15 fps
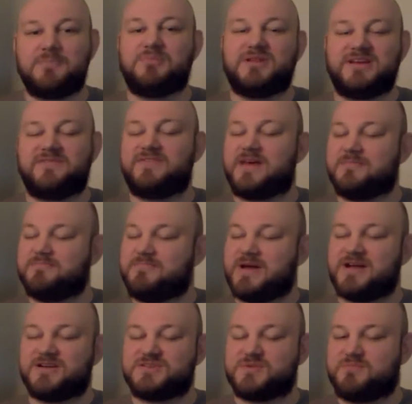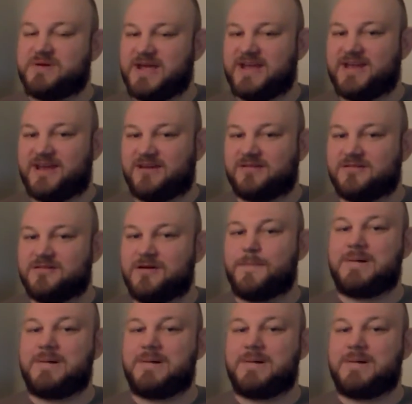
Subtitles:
I believe that bears repeating